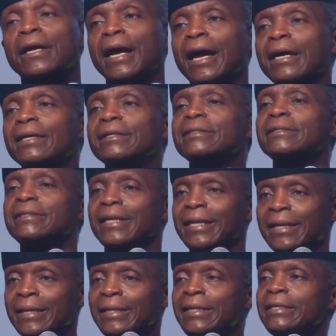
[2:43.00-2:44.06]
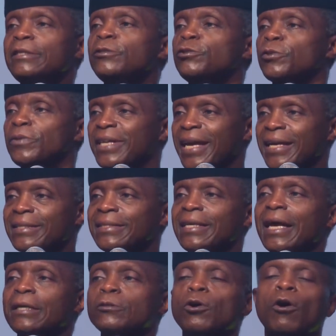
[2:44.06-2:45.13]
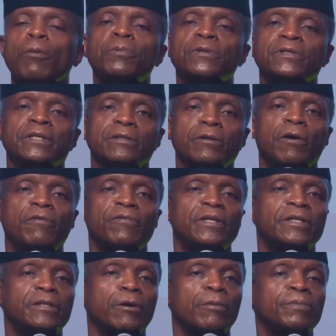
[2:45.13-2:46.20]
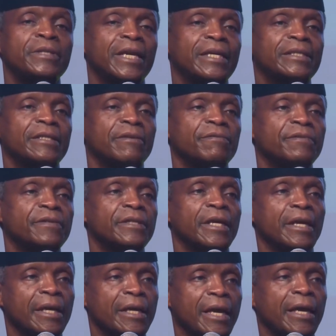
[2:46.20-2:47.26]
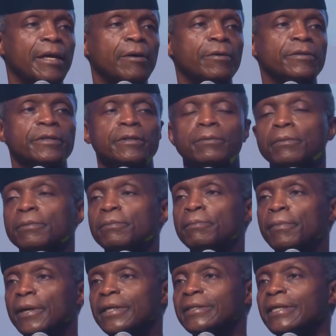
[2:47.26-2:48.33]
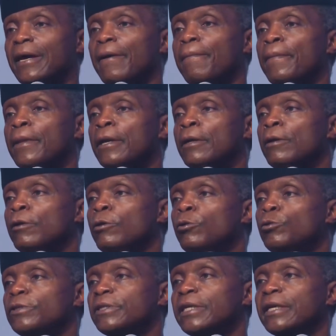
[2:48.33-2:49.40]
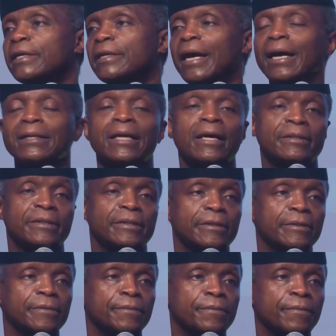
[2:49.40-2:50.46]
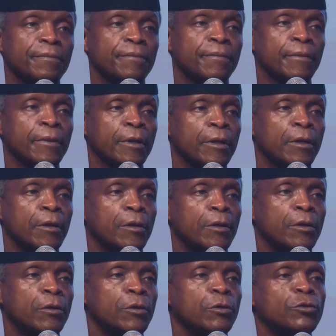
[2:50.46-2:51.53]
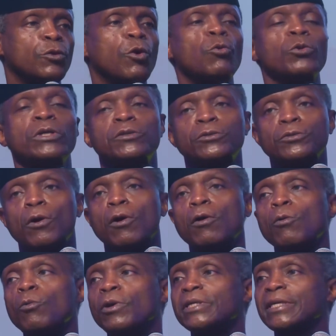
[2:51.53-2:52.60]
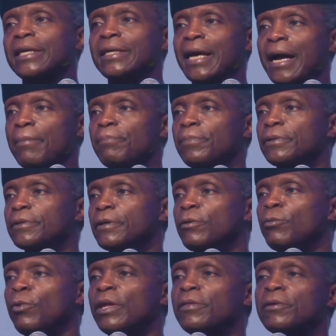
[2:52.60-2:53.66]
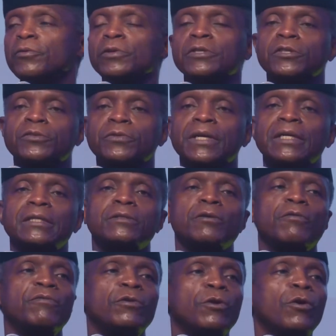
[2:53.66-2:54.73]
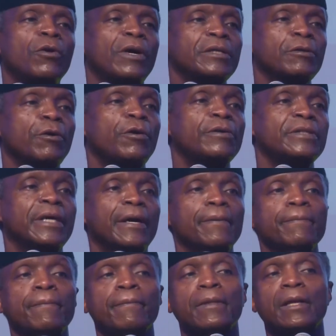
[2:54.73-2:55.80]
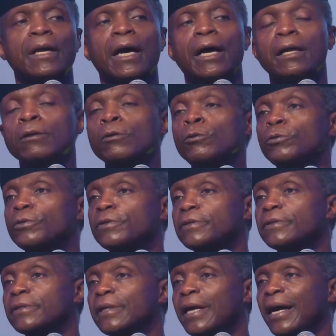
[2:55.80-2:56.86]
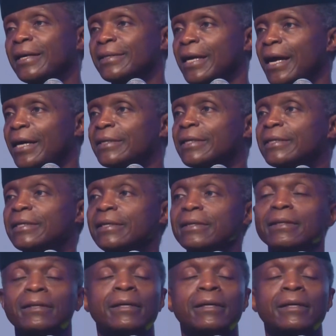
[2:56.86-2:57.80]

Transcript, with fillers: and lead to the exact opposite of its objectives: chaos, murder, looting, and arson. So we saw what can happen when the restraints of law and order are loosed and anarchy